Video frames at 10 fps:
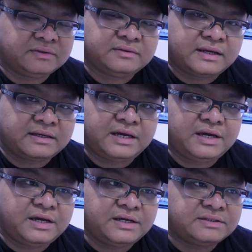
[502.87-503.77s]
like
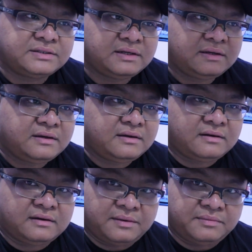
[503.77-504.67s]
KH.
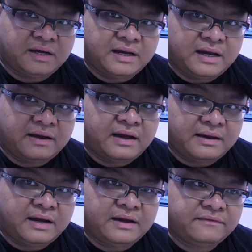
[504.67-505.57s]

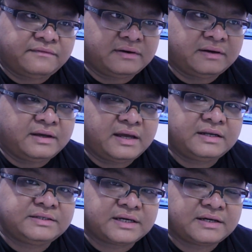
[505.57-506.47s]
I have
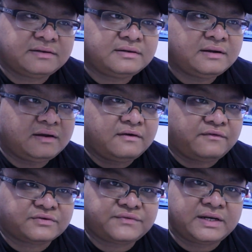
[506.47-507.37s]
HANA checker.
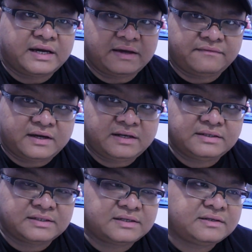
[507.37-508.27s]
Phosphate I have HANA
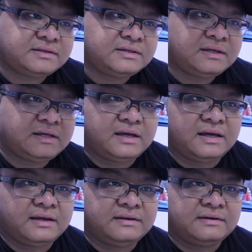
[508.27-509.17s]
checker,
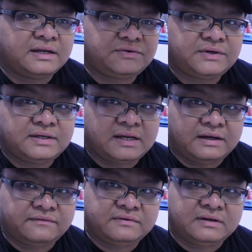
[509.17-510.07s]
and nitrate I
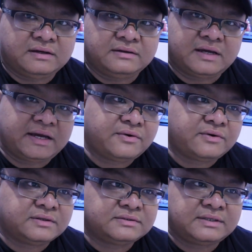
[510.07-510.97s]
have
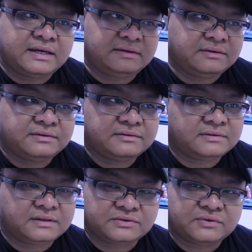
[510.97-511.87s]
NIOS, and
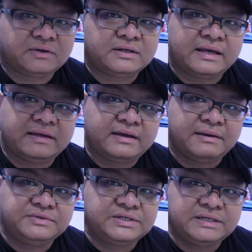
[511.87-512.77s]
so on,
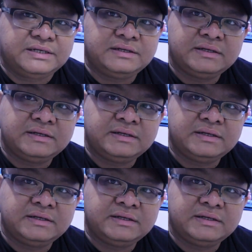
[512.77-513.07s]
MG,